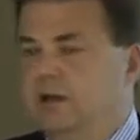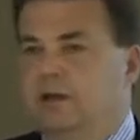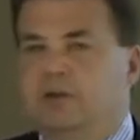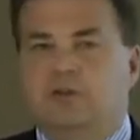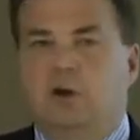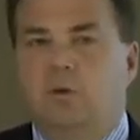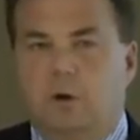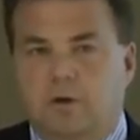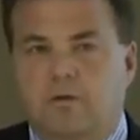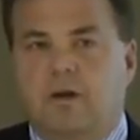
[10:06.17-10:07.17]
There's no
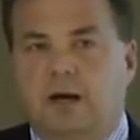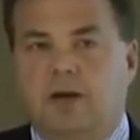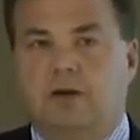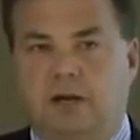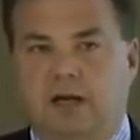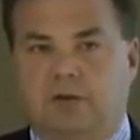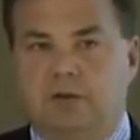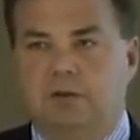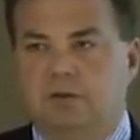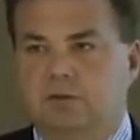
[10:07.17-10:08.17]
work for hire doctrine
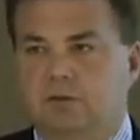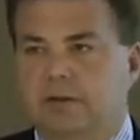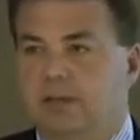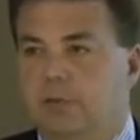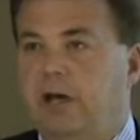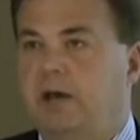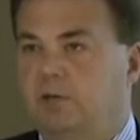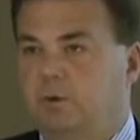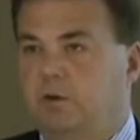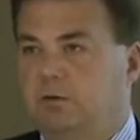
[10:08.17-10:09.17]
in the patent world.